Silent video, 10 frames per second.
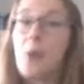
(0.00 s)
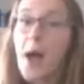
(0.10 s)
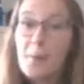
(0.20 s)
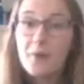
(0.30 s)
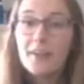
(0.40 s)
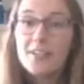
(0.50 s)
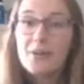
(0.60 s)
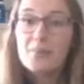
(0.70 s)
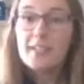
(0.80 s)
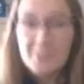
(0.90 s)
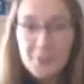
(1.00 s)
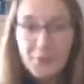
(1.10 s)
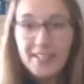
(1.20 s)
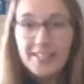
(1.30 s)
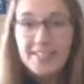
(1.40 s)
So I'm going to jump
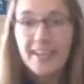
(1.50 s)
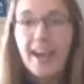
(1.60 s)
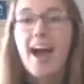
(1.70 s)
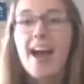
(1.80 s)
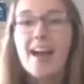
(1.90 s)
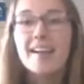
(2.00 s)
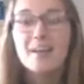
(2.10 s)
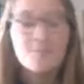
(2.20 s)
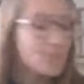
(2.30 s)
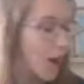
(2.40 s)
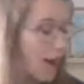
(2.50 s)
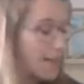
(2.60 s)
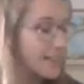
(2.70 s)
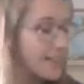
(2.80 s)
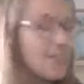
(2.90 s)
into it. I am
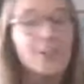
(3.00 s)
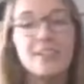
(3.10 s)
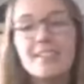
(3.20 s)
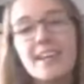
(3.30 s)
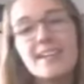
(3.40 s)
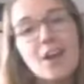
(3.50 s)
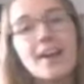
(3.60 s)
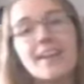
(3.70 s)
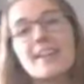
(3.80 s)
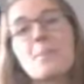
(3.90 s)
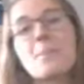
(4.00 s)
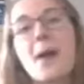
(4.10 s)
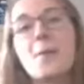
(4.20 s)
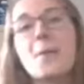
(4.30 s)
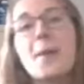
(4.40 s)
talking here today talking
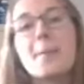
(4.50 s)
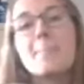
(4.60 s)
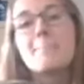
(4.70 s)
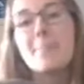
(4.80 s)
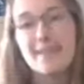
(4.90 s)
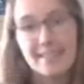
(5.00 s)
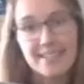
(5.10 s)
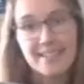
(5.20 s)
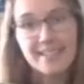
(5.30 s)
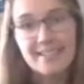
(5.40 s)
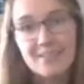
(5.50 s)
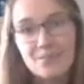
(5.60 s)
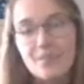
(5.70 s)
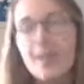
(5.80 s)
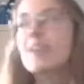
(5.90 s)
about baleen.
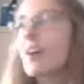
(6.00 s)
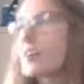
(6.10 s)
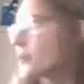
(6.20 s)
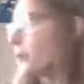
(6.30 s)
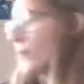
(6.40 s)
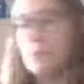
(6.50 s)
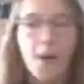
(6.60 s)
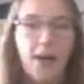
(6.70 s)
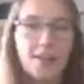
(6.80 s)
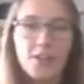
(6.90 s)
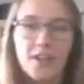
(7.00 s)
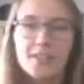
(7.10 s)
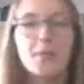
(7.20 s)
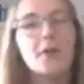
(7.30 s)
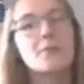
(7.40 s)
And also I want to
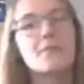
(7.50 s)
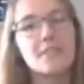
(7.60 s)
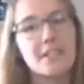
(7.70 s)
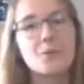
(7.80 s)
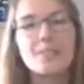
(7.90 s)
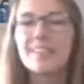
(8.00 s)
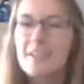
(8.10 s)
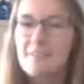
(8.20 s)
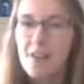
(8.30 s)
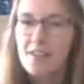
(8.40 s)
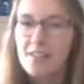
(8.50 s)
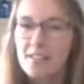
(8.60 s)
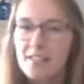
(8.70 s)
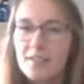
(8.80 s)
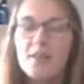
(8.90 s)
apologize about the video. It's a little
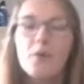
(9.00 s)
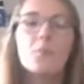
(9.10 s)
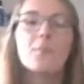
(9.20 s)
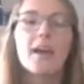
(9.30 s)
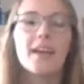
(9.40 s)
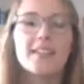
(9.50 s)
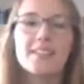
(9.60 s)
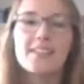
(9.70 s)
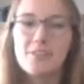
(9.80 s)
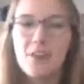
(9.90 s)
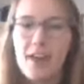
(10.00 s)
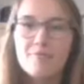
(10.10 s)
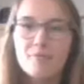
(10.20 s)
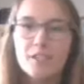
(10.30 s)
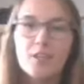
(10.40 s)
fuzzy. I had to either
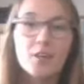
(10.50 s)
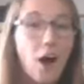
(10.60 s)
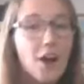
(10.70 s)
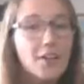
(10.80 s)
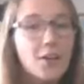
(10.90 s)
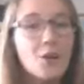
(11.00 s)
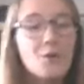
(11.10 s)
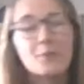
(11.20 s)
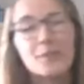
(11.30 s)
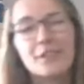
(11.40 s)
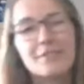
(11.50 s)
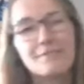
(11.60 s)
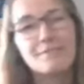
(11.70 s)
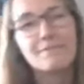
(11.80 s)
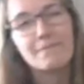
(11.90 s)
have really good audio or really
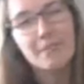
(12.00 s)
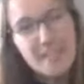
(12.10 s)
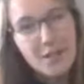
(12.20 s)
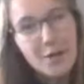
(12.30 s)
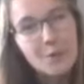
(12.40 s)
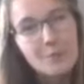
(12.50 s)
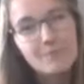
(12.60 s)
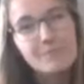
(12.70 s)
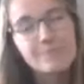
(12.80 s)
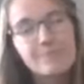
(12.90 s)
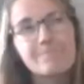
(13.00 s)
good video.